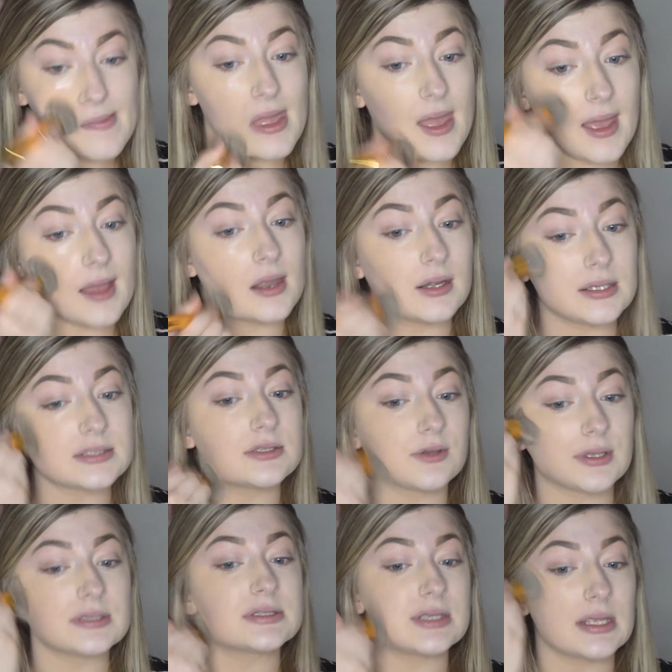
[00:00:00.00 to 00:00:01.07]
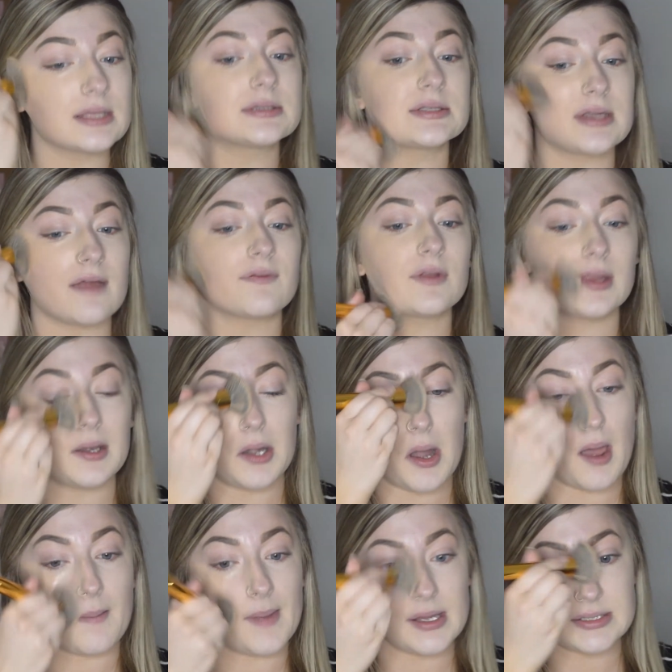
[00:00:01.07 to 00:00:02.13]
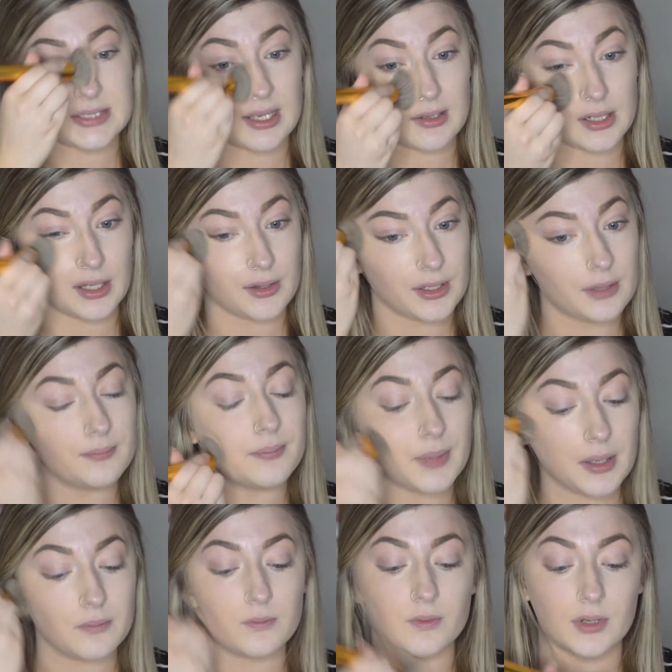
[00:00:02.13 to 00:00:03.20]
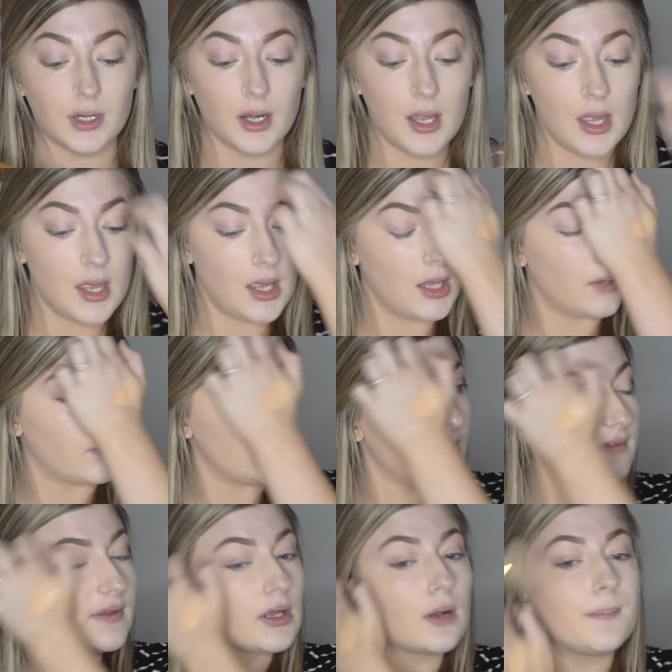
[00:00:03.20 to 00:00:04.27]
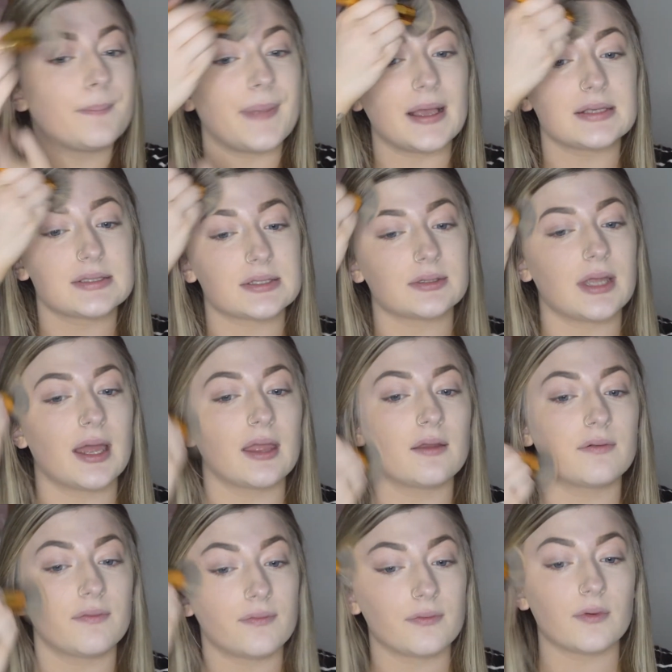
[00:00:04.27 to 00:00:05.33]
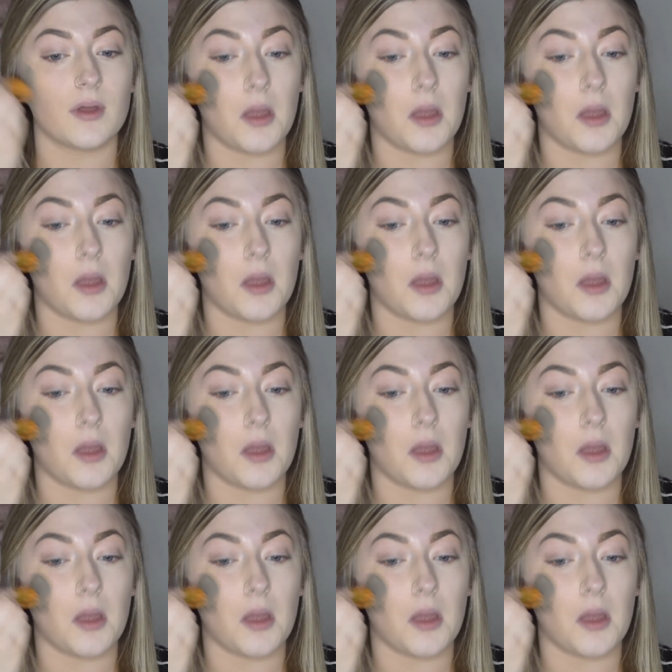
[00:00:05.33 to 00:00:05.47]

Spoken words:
And as you can see, it's definitely not my skin color, but we're living our best life.